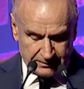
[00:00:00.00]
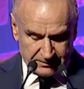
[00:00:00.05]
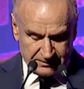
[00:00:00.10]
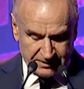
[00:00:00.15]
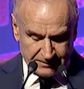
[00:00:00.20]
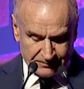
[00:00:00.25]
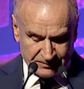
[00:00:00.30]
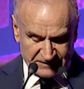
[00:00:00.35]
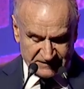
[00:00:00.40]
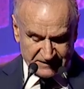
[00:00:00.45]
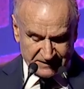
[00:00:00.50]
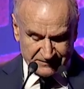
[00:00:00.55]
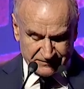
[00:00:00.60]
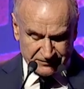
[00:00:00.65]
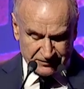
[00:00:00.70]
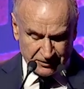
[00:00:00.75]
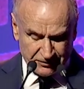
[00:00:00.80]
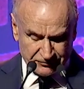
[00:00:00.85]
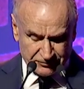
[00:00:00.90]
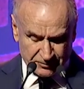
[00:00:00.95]
The
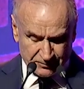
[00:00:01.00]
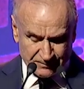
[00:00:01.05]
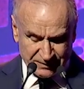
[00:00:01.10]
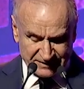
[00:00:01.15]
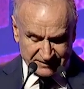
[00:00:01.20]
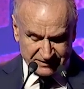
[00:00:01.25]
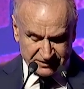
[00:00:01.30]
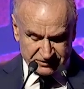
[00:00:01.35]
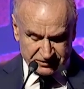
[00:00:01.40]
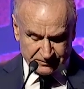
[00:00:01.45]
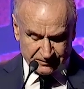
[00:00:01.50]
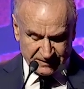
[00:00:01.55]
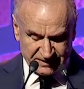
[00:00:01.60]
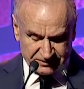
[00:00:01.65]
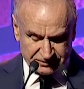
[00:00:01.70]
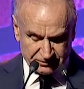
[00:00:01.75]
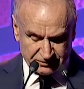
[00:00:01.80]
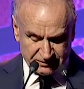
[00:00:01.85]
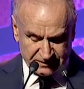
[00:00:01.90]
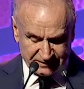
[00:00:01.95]
presumptuous
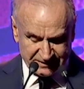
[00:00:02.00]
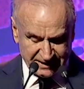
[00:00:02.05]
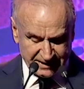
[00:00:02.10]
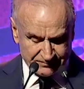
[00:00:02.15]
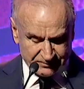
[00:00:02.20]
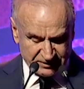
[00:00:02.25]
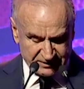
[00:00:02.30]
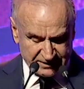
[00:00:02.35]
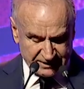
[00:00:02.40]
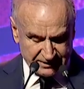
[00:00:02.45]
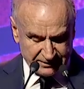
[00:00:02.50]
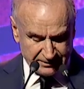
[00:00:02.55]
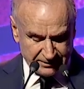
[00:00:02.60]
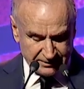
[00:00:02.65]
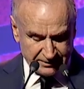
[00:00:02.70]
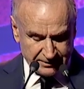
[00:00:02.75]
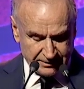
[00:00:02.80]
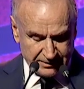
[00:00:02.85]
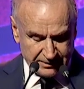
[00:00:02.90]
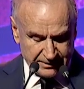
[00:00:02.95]
participation and captain
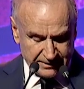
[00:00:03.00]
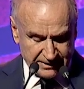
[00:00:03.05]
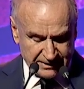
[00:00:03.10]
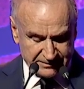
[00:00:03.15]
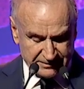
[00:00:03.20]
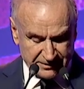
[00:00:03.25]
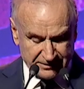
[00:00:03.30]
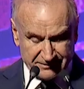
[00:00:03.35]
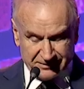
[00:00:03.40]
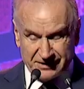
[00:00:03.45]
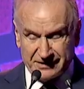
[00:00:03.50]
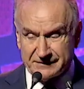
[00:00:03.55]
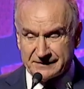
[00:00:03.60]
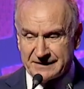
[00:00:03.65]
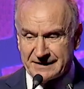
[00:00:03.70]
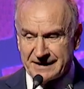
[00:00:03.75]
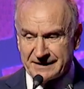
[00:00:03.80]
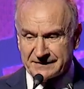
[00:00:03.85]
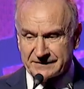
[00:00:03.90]
at the